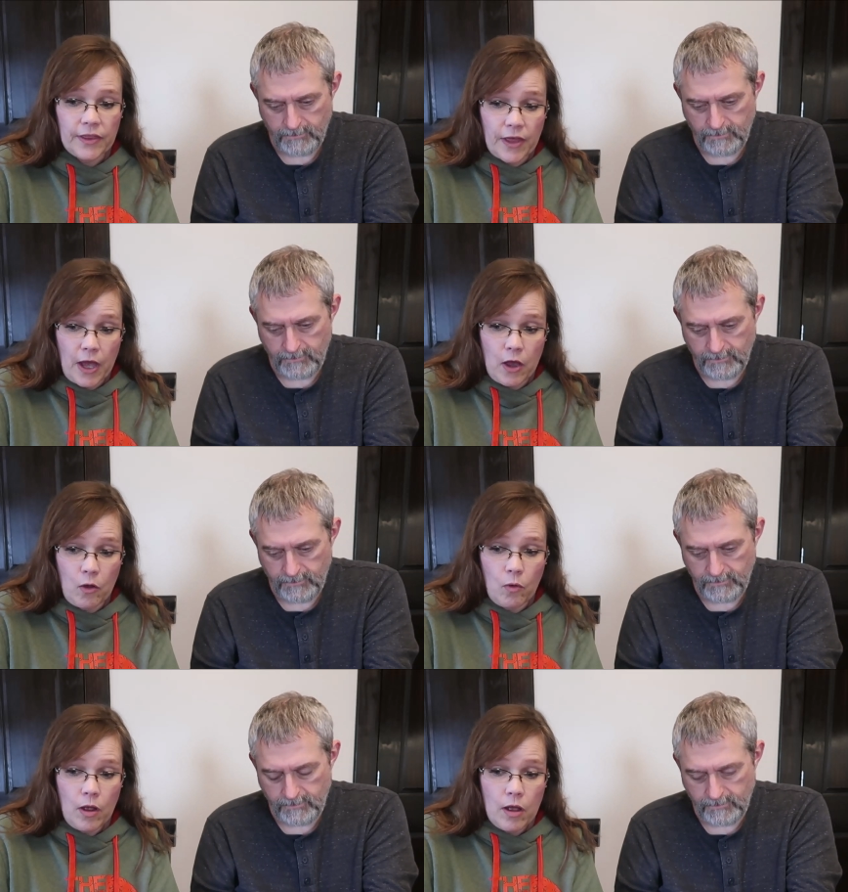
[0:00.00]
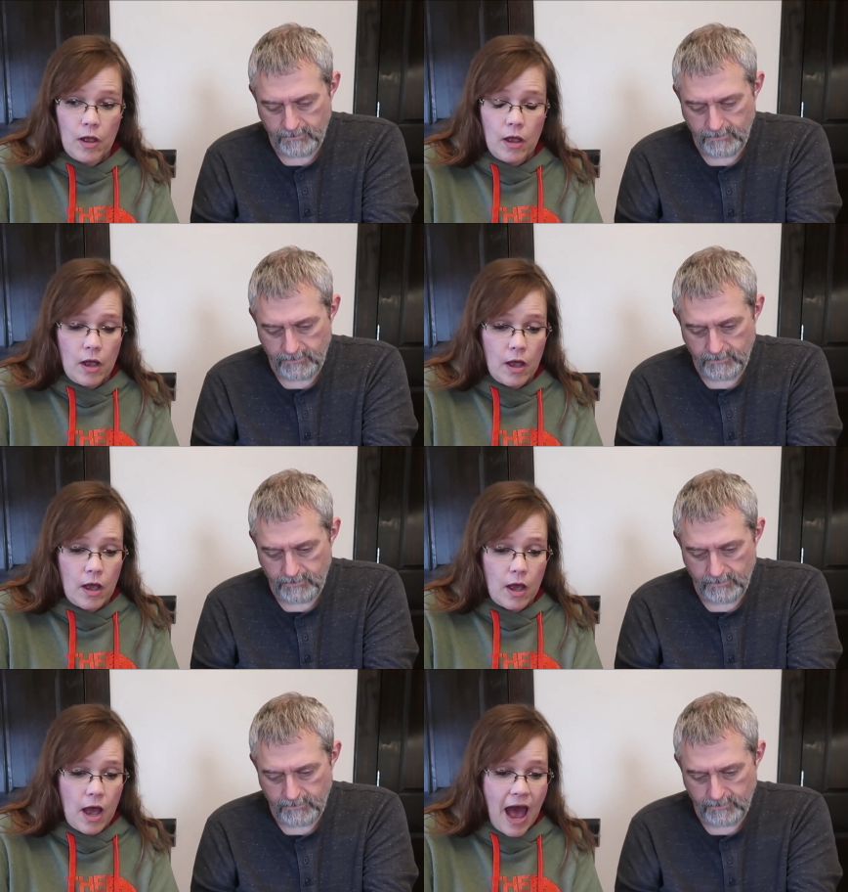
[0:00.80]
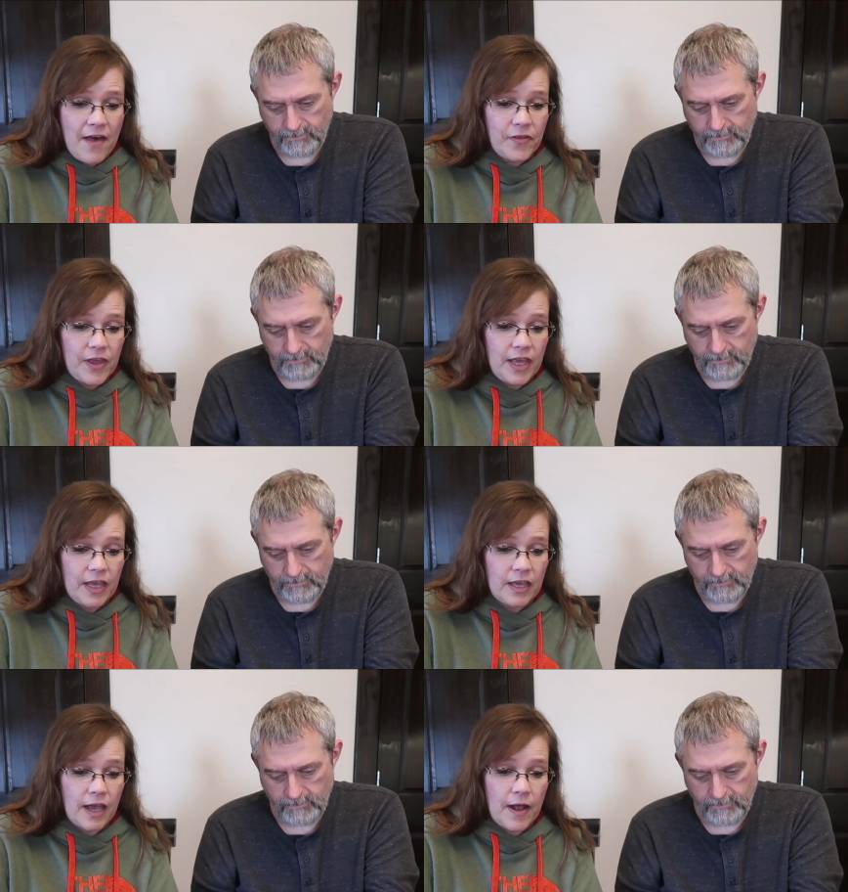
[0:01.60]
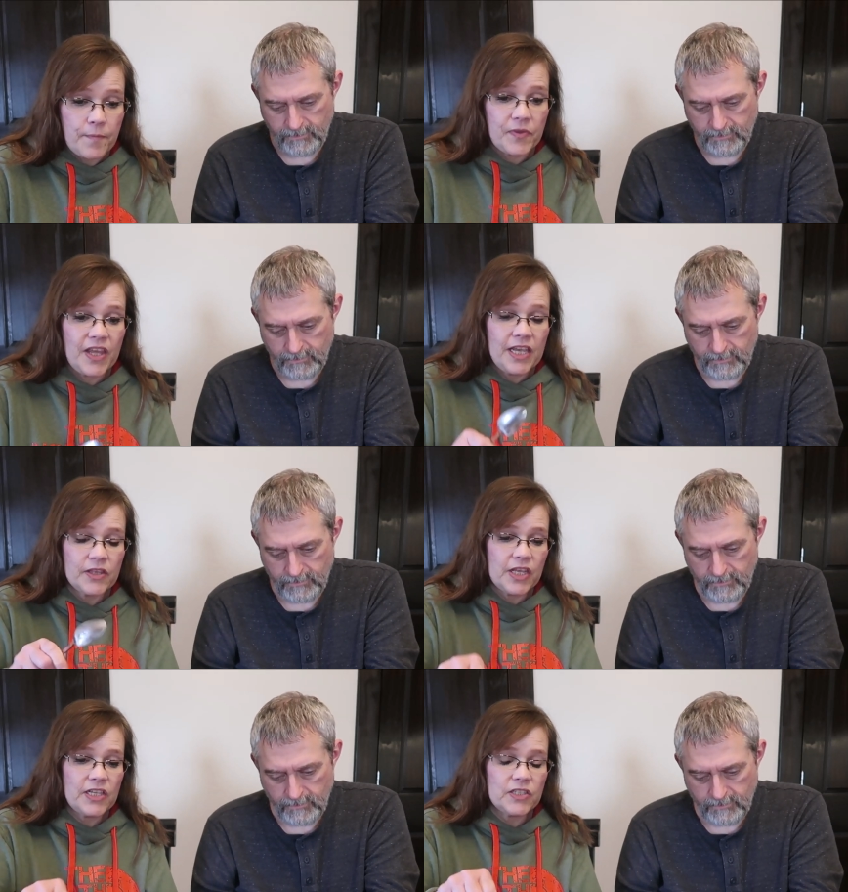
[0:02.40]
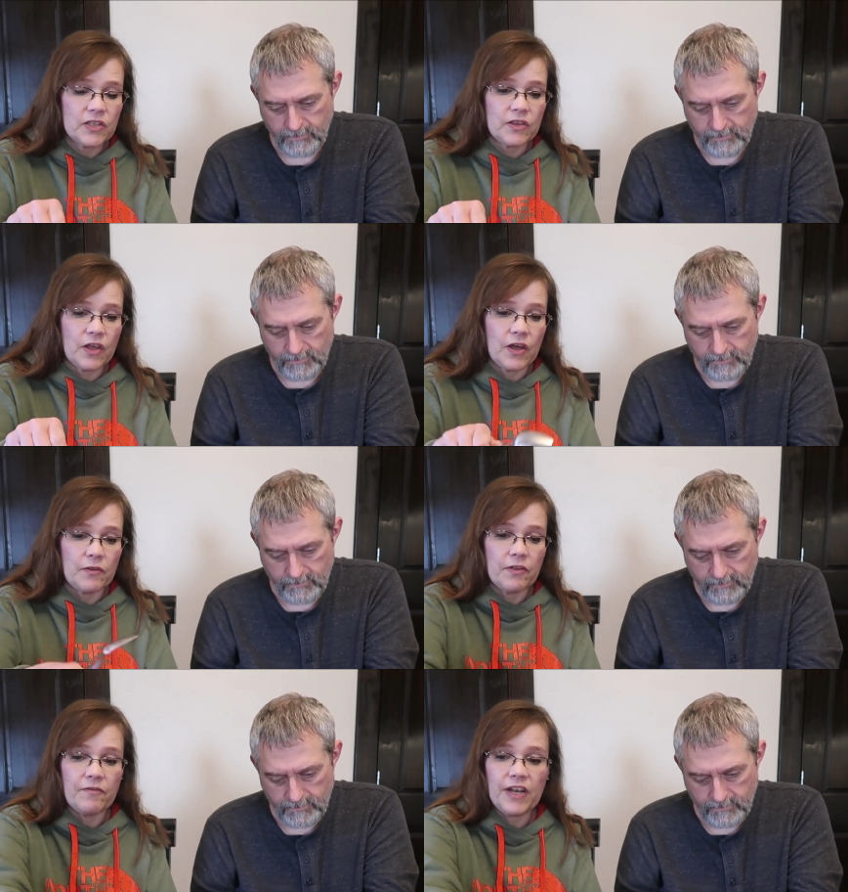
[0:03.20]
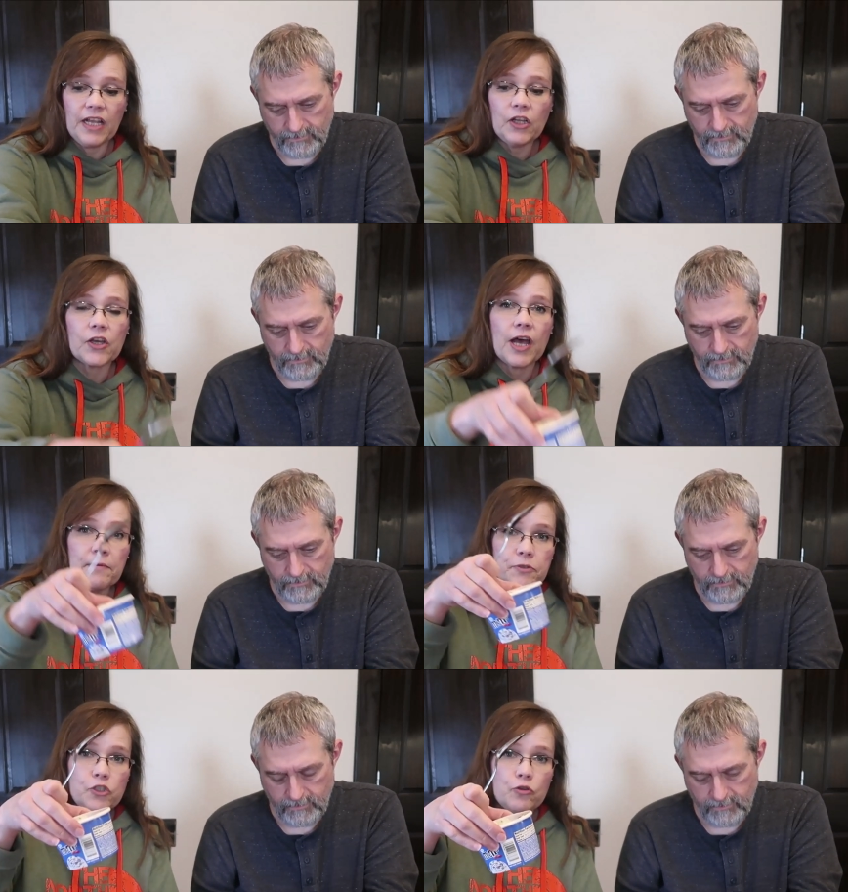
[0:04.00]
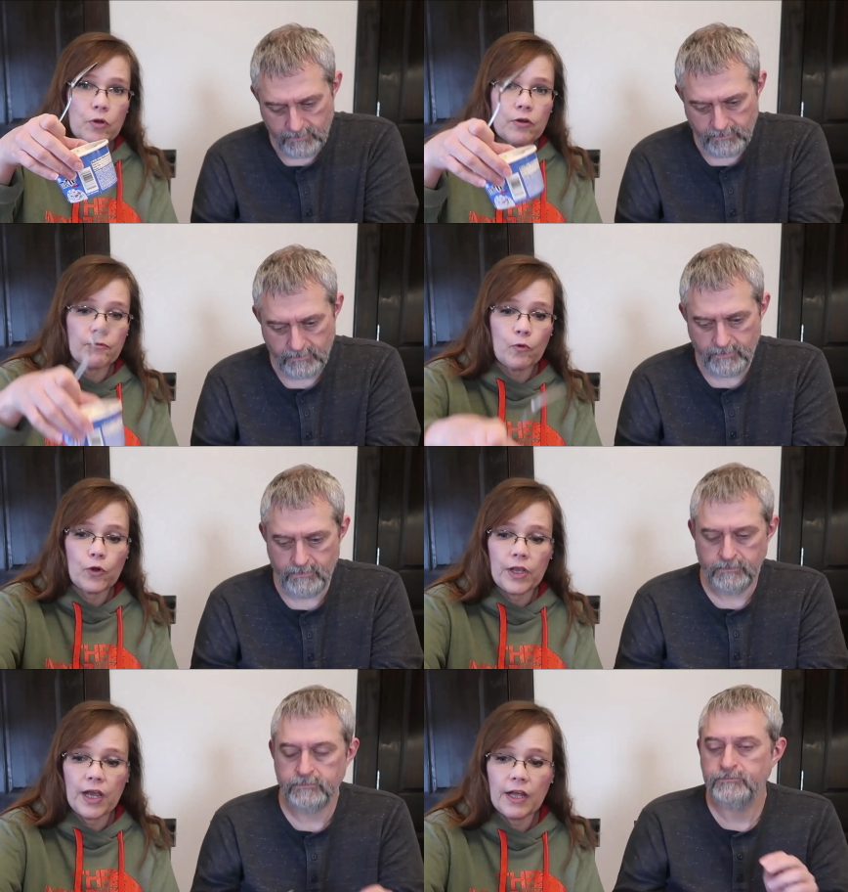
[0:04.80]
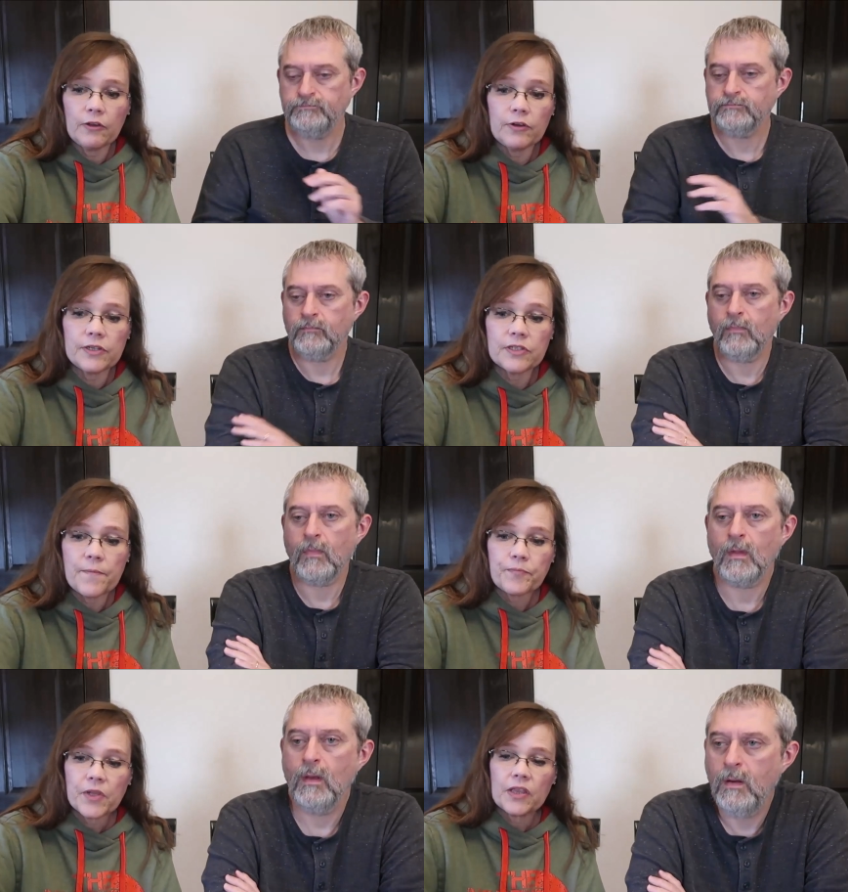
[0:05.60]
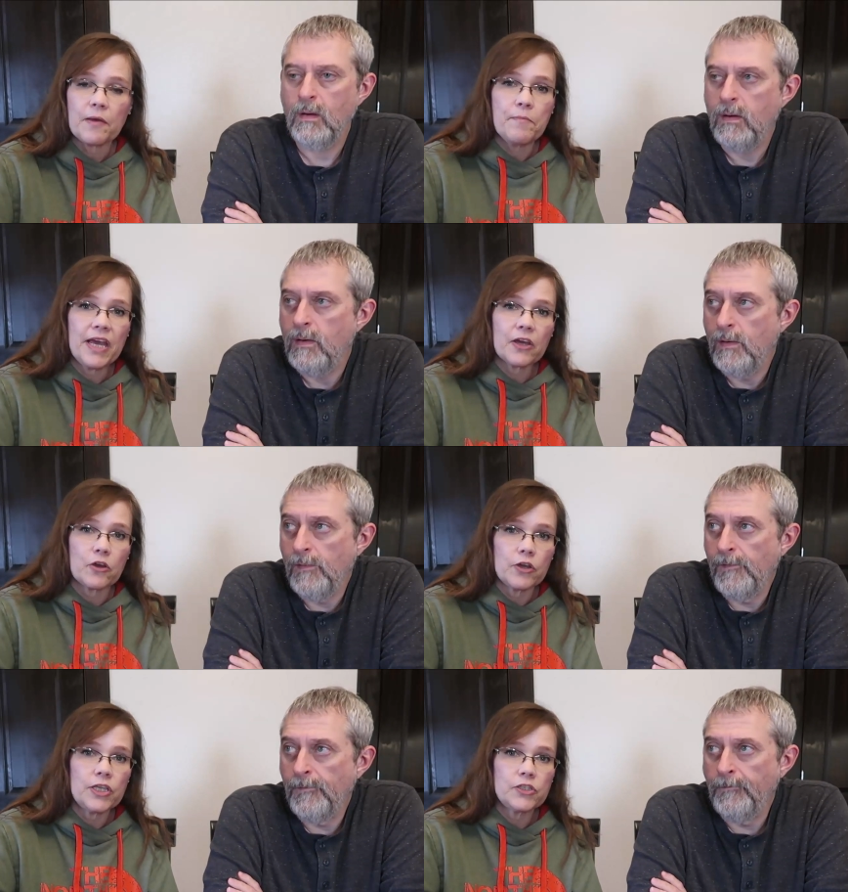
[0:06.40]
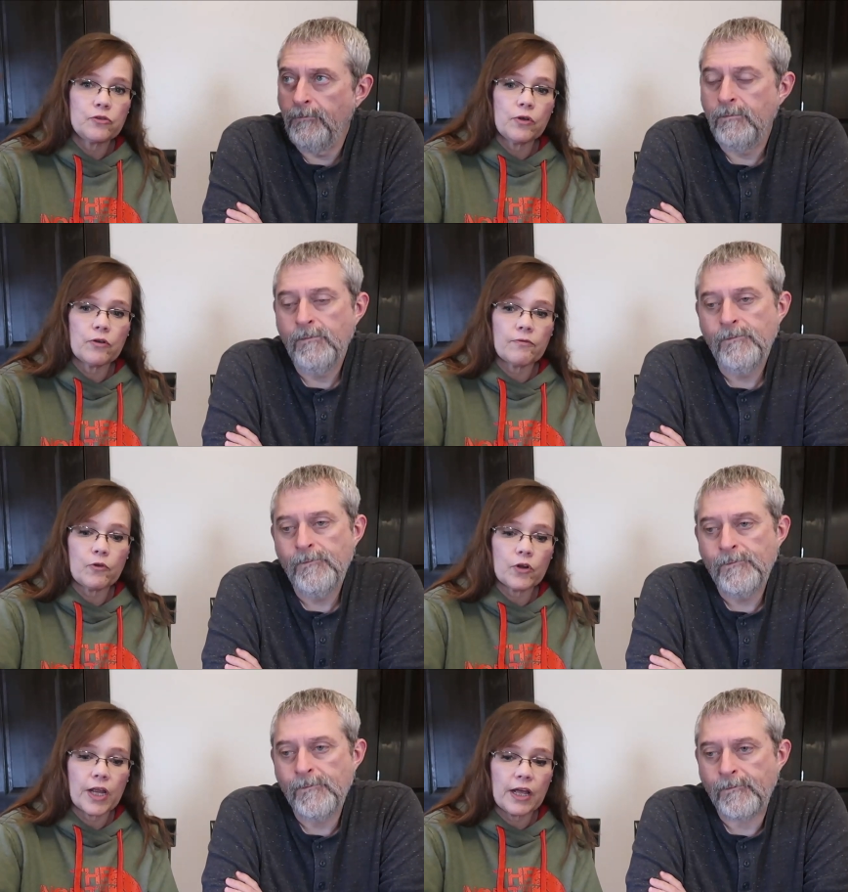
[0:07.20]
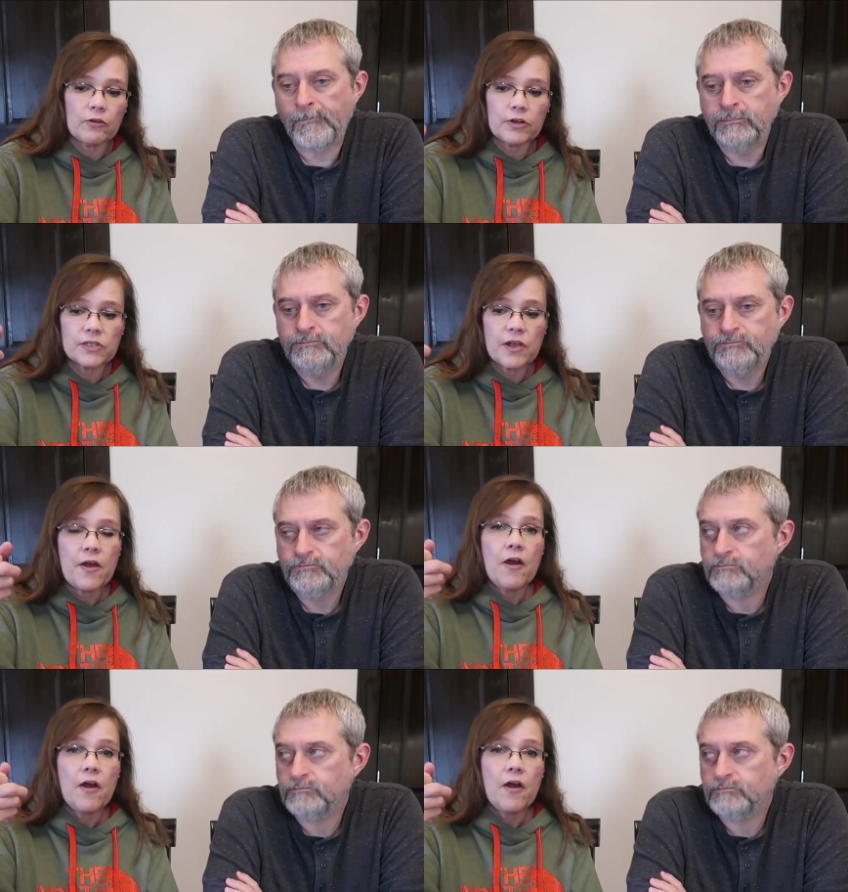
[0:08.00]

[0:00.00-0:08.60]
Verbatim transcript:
Speaker 1: though, I think uh, the, these the, the vanilla cups 240 calories, the mint cookies 240 calories.